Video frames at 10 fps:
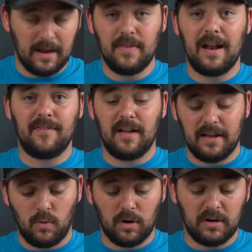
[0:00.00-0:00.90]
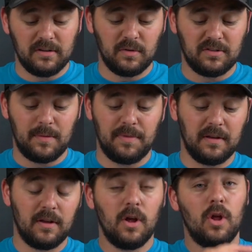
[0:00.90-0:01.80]
And then I finally got it working because it was
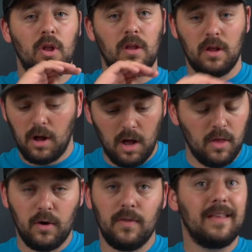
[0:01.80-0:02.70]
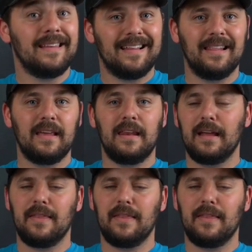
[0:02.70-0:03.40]
something other than cleaning.